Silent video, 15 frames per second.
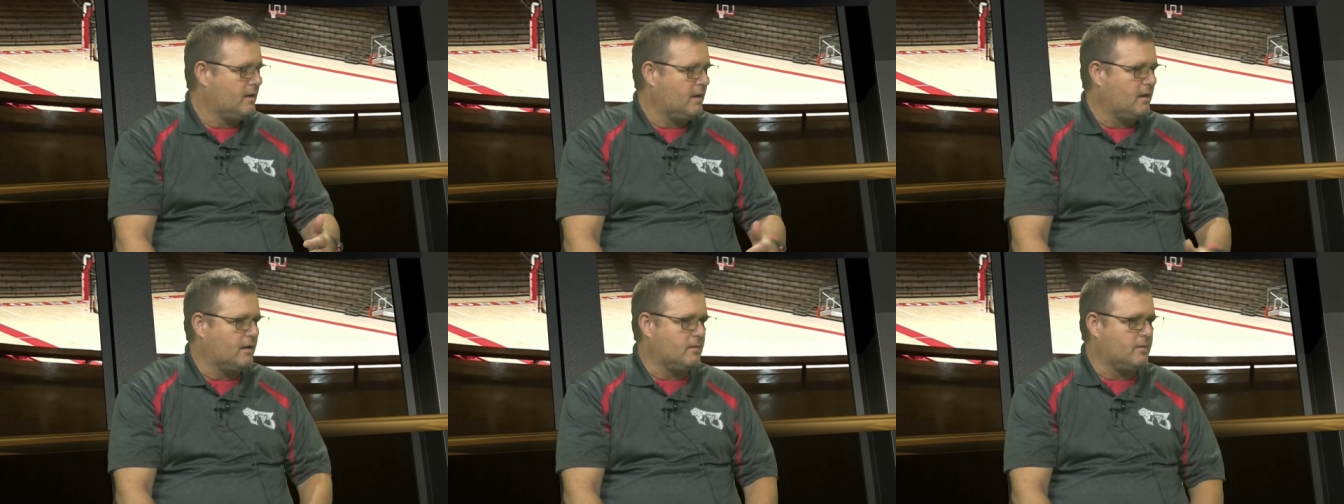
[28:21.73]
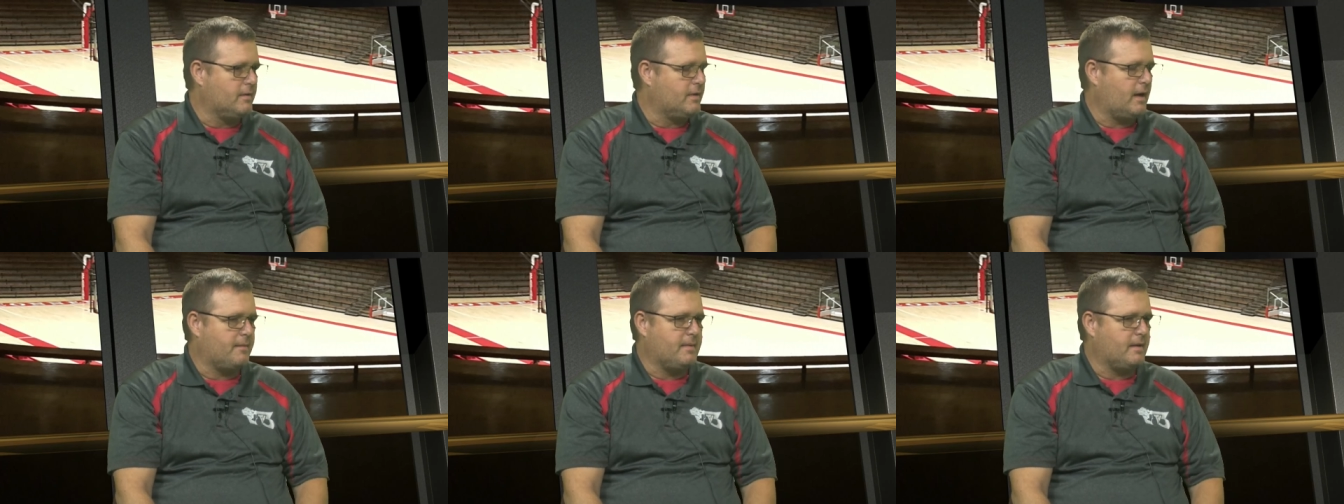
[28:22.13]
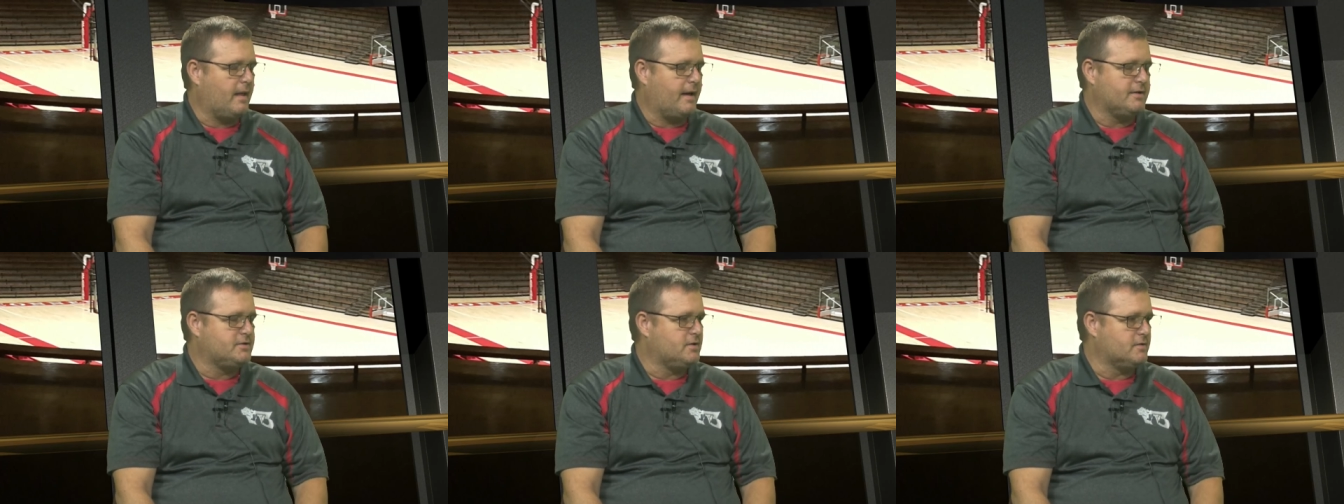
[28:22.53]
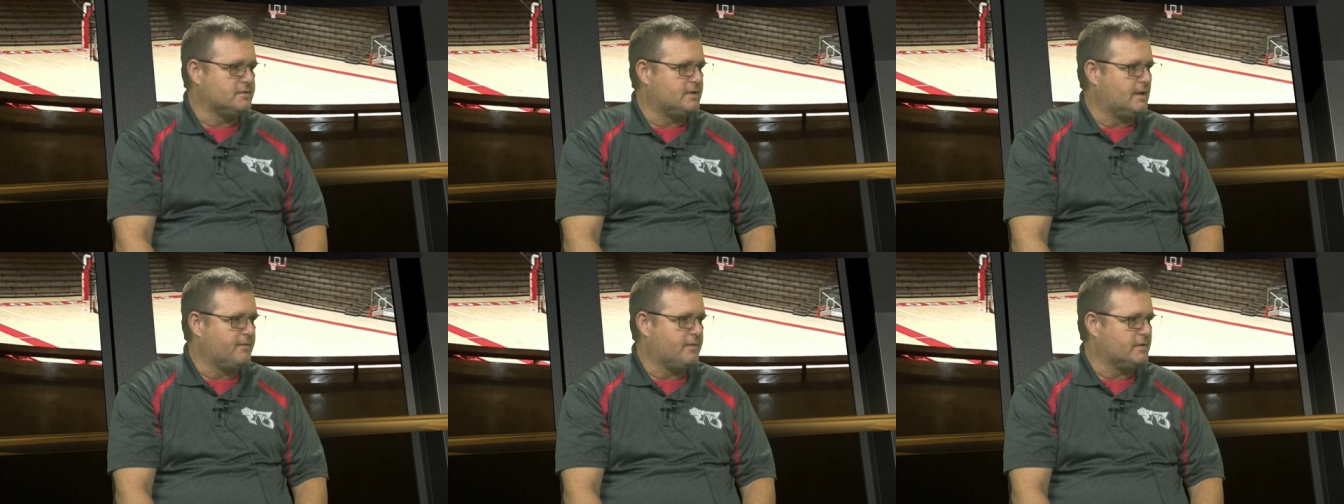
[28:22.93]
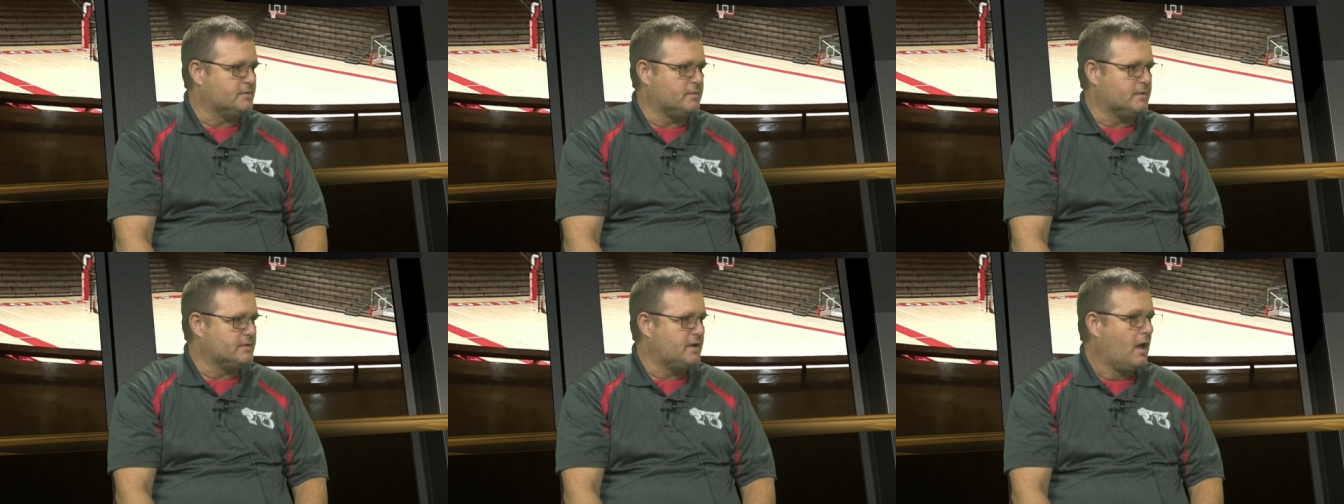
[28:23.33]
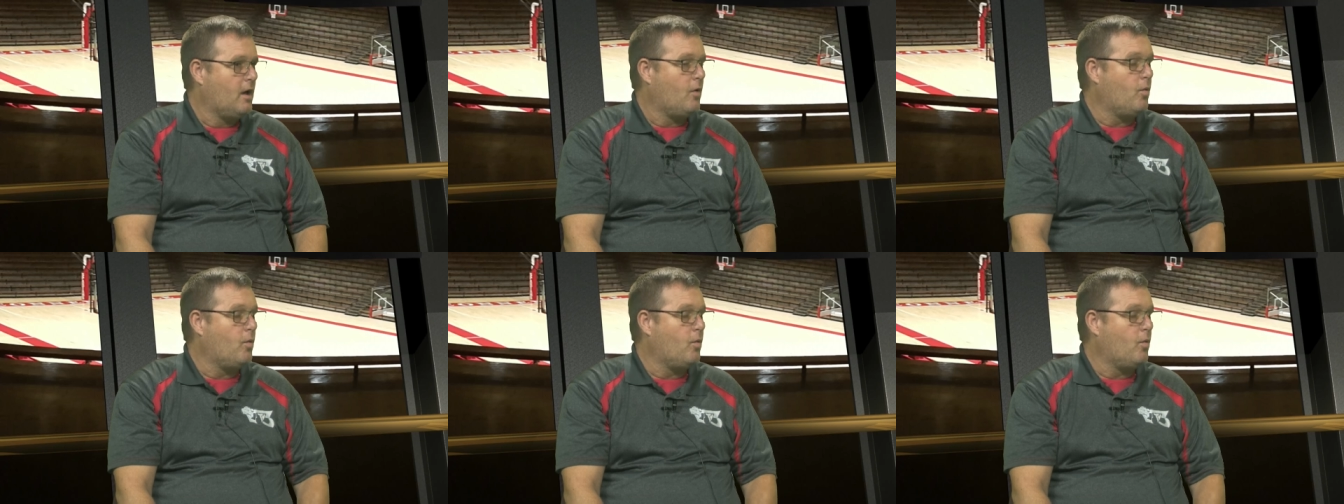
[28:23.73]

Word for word: Uh, with I mean, last year's defense was